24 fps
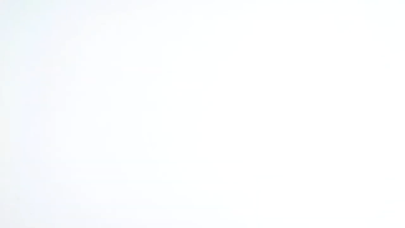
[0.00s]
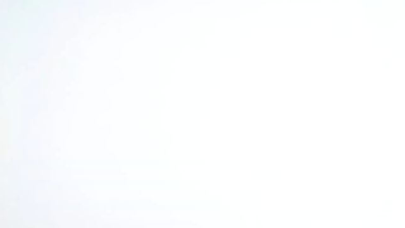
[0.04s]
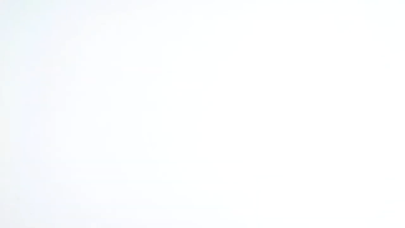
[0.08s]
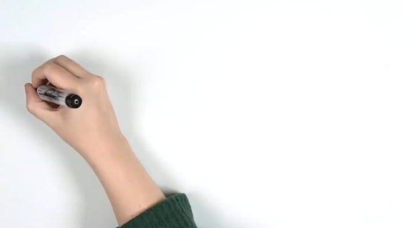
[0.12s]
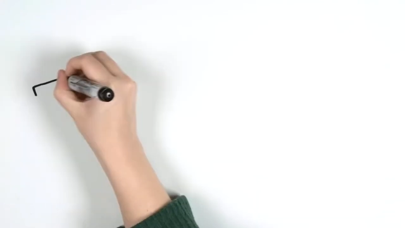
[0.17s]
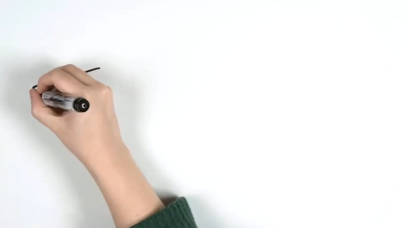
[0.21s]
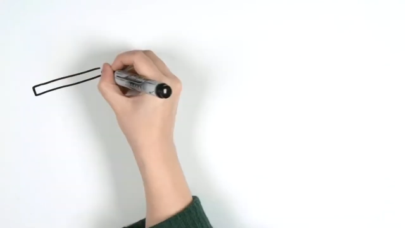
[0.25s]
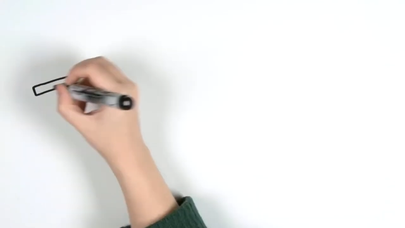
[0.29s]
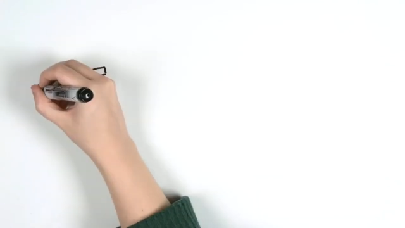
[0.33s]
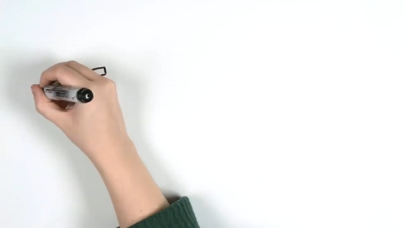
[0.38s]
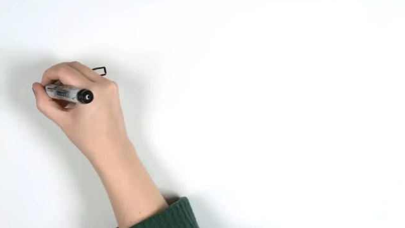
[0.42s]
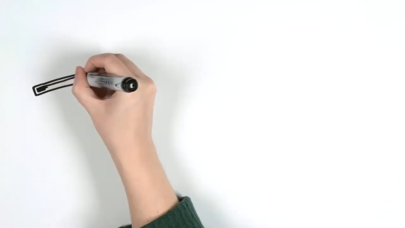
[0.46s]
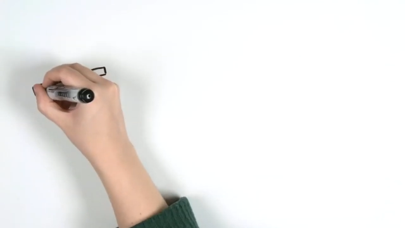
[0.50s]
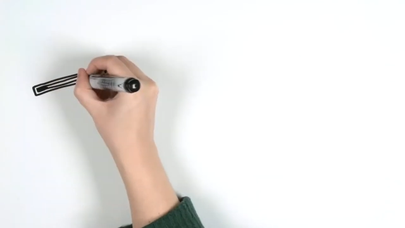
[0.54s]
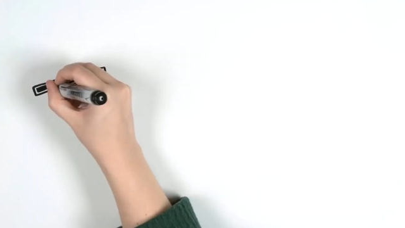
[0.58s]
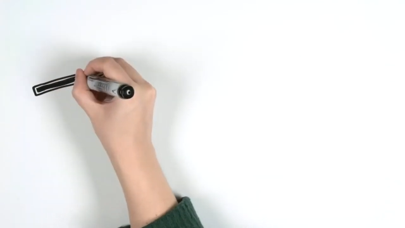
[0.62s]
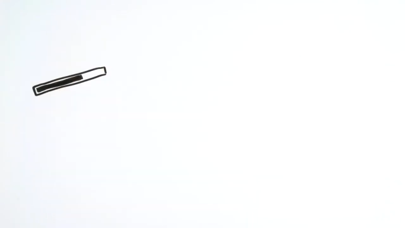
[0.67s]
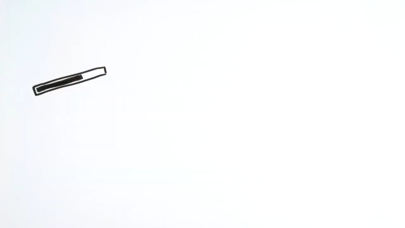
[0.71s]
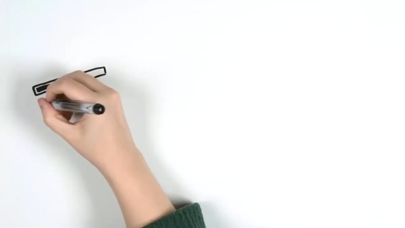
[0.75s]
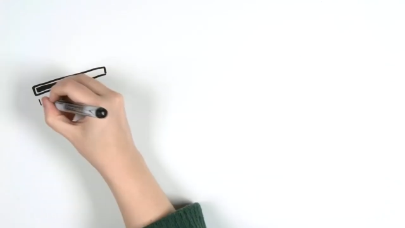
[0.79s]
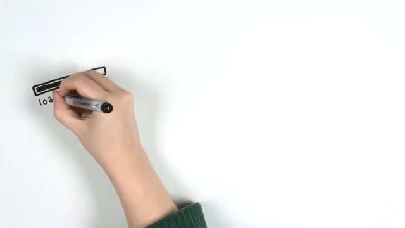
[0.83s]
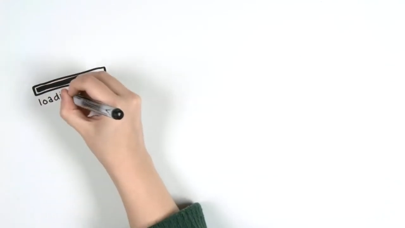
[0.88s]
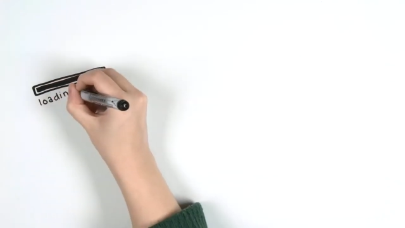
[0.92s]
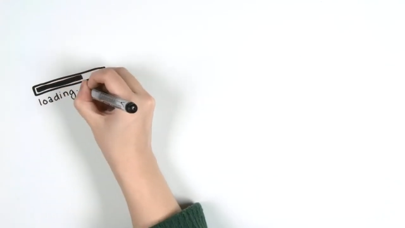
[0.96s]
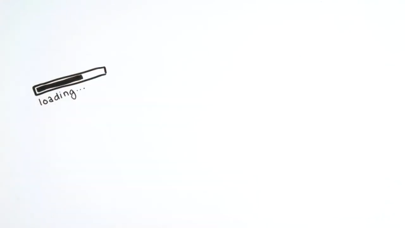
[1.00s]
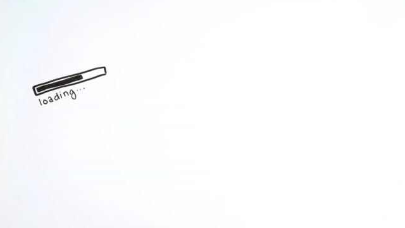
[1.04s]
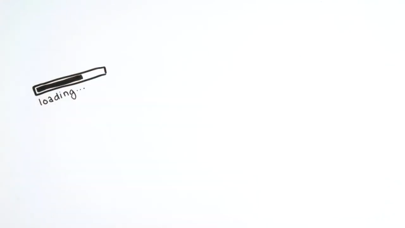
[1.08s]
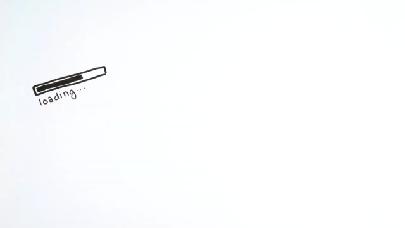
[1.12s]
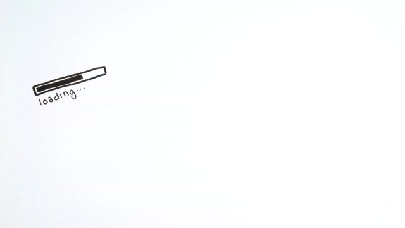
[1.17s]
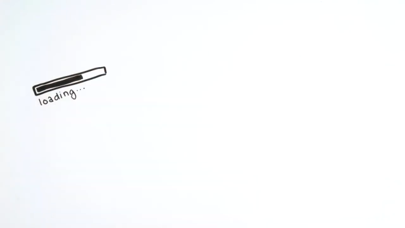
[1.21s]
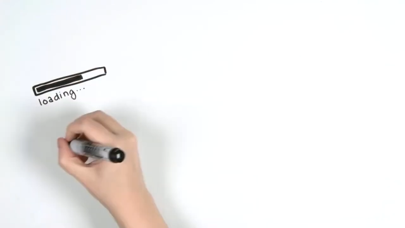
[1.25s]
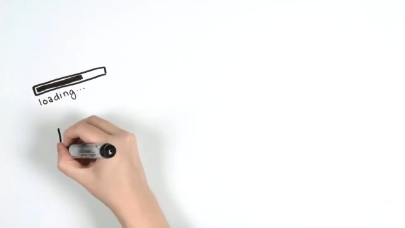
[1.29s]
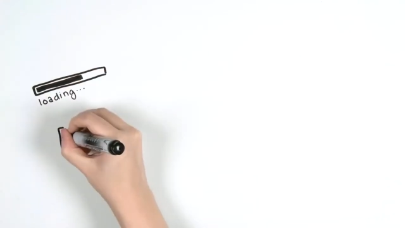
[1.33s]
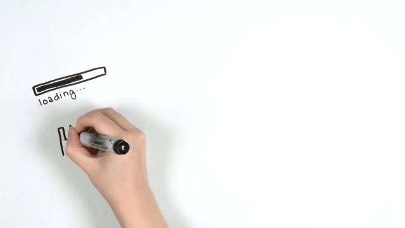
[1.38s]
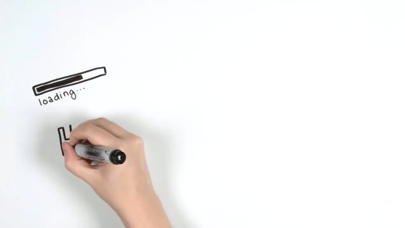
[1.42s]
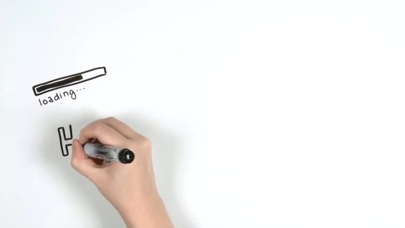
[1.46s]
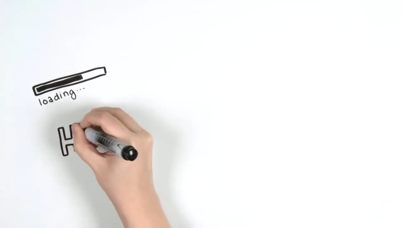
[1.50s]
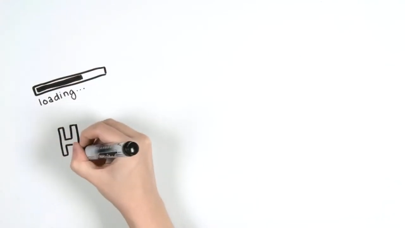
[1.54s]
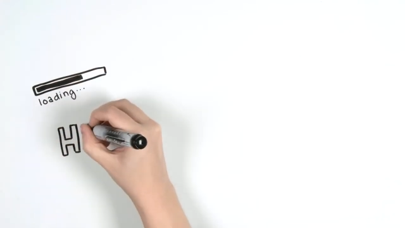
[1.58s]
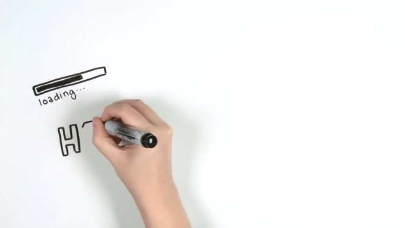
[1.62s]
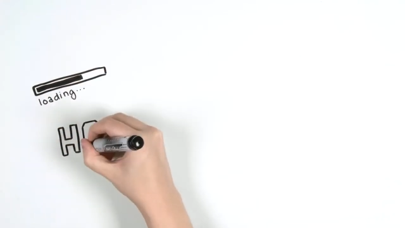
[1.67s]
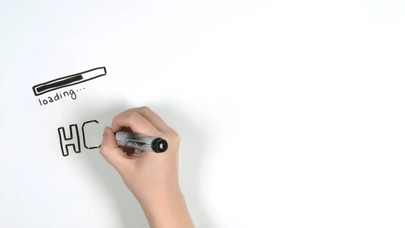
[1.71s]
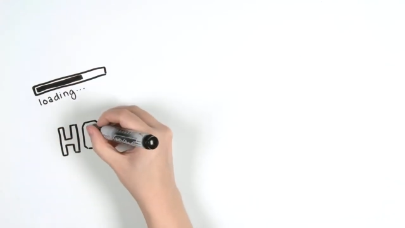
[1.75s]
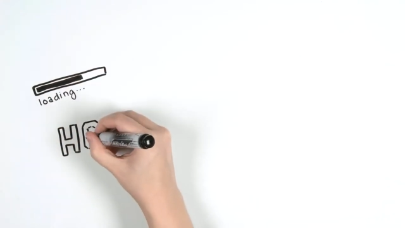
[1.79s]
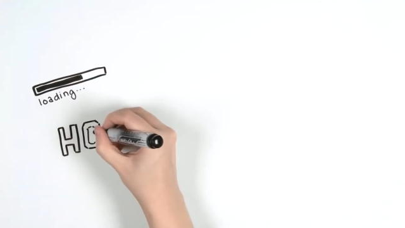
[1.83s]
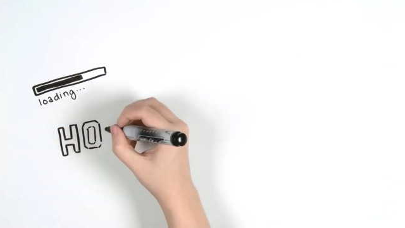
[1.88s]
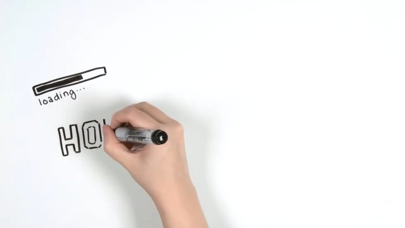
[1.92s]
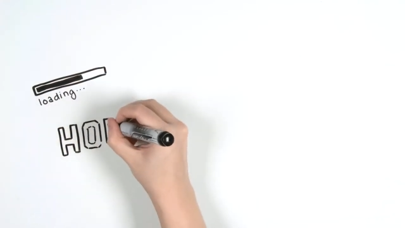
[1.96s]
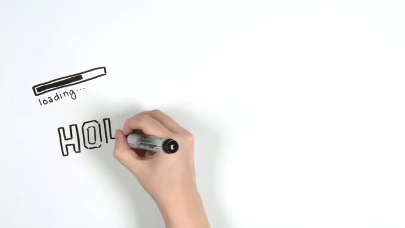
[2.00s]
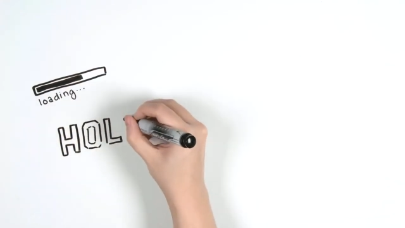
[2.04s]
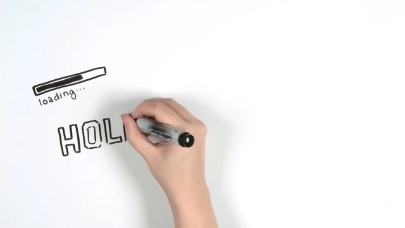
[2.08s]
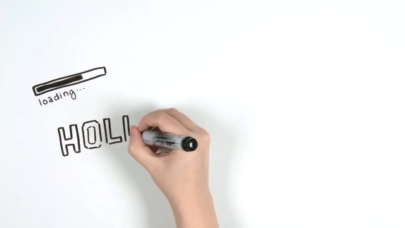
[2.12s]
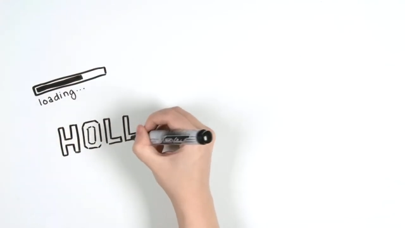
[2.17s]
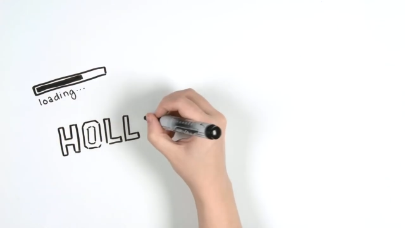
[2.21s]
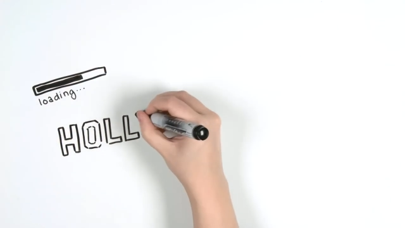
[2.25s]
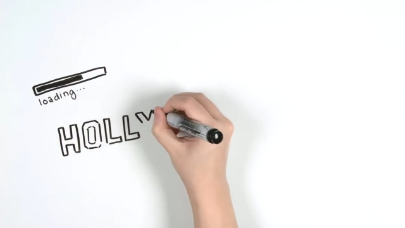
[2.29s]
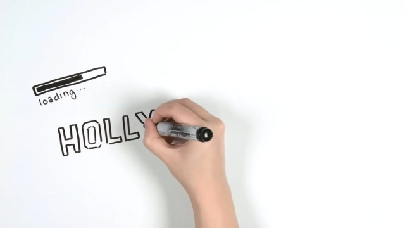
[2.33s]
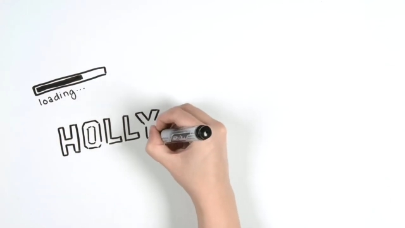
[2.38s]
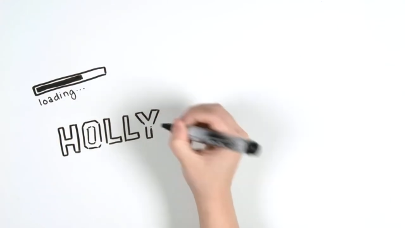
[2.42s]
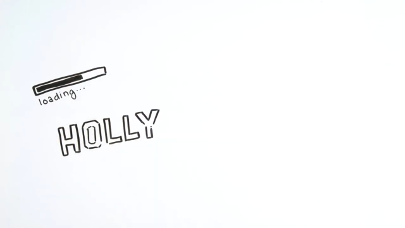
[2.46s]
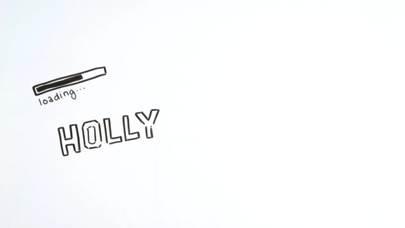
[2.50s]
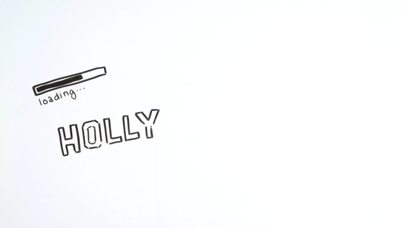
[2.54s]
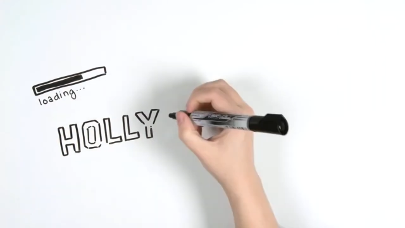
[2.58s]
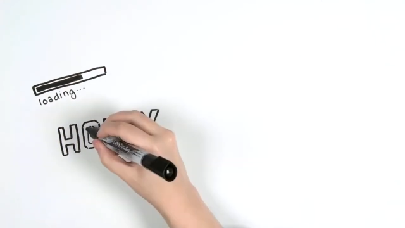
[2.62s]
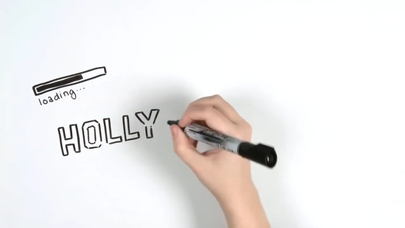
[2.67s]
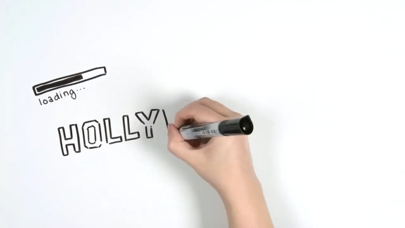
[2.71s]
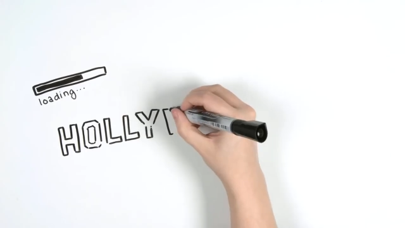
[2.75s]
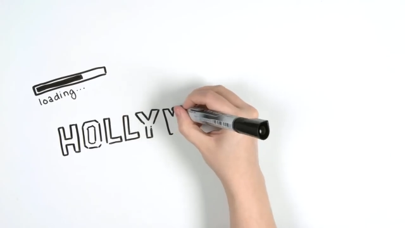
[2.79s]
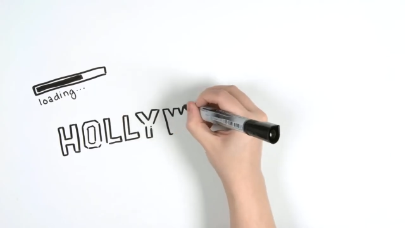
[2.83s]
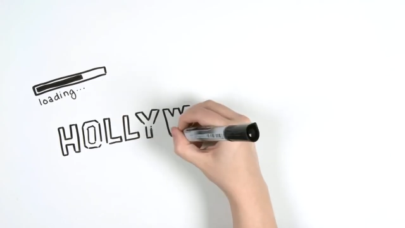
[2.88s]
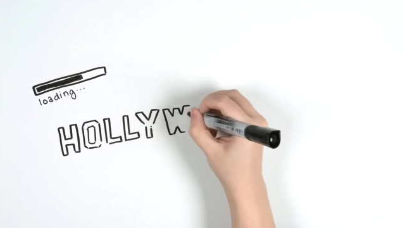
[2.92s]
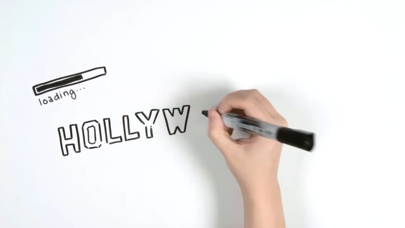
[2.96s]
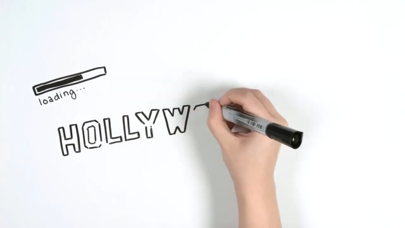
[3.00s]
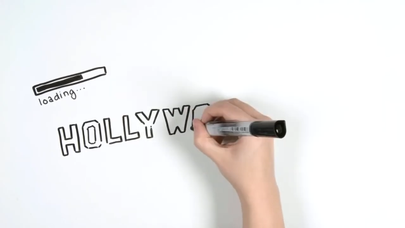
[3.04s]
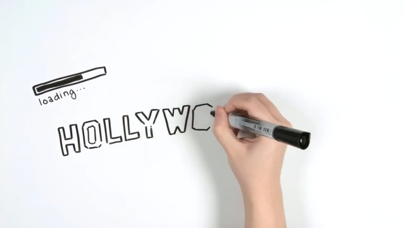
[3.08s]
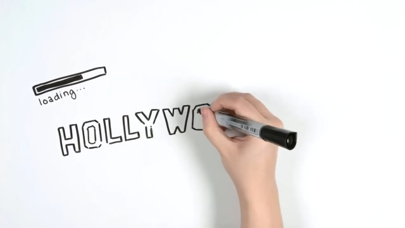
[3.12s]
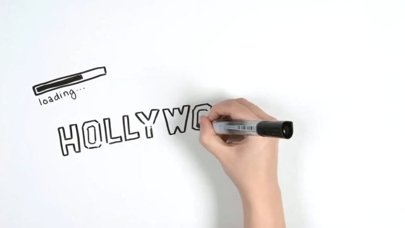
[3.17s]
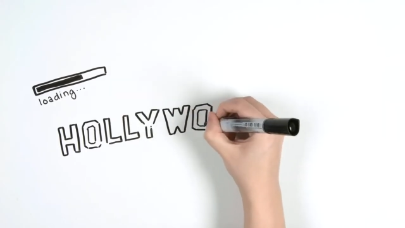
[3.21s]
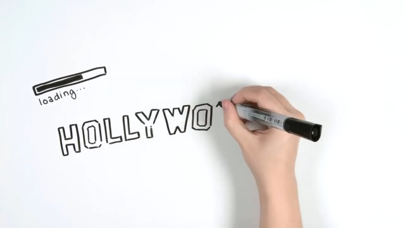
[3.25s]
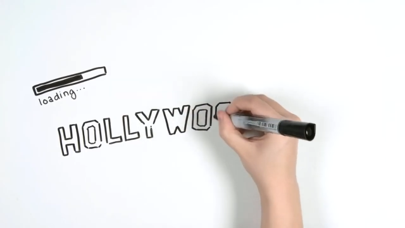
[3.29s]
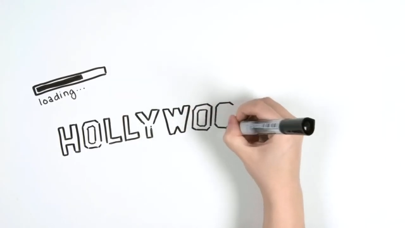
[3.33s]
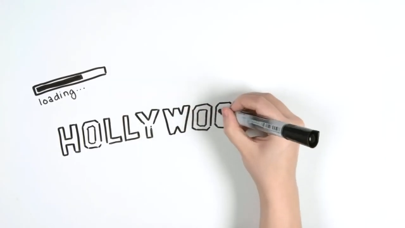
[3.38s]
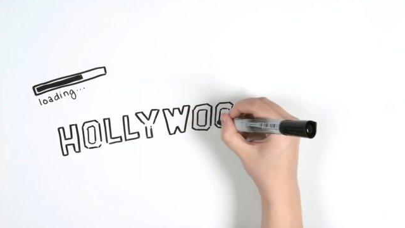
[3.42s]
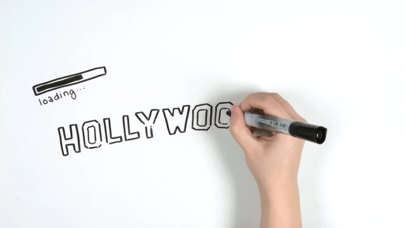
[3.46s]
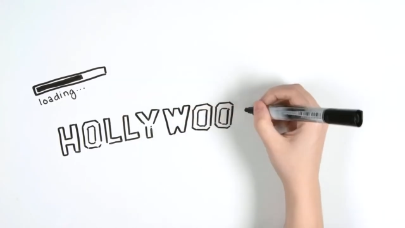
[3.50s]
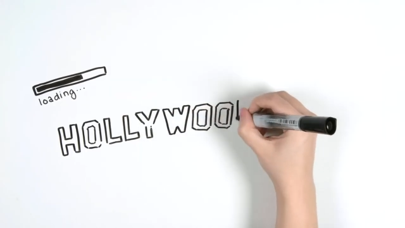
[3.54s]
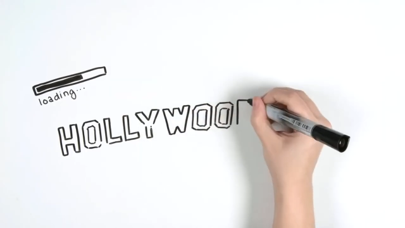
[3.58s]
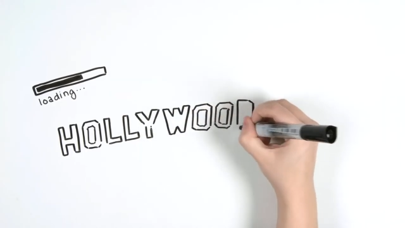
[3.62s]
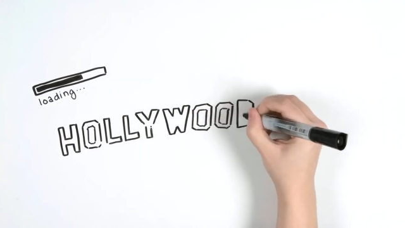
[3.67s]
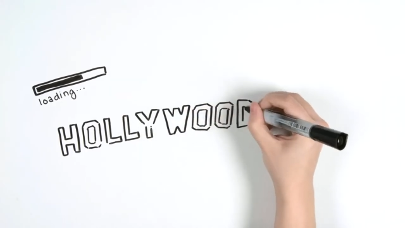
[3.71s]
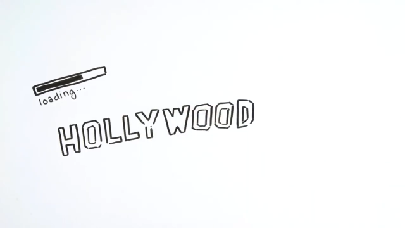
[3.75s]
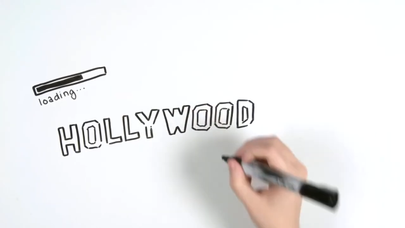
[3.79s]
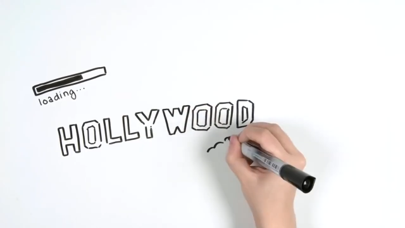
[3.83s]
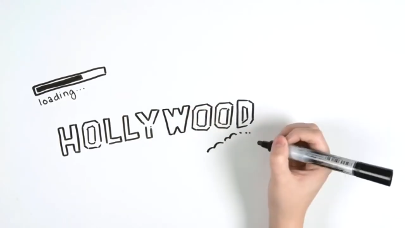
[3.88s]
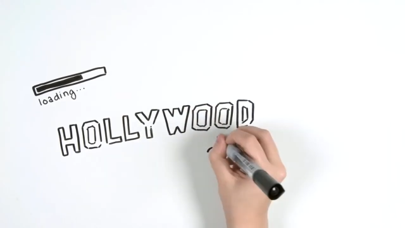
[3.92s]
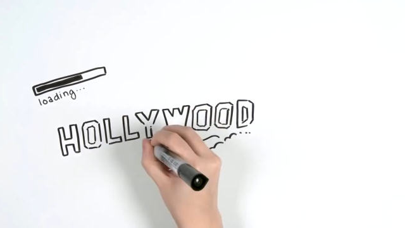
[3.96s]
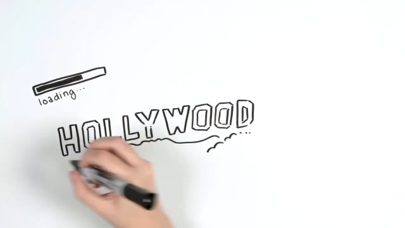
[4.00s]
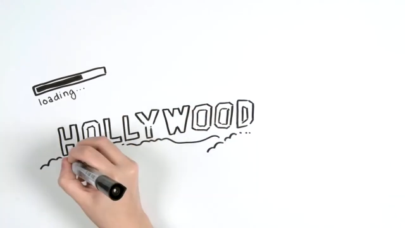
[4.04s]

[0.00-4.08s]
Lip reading: [unreadable: no face in view]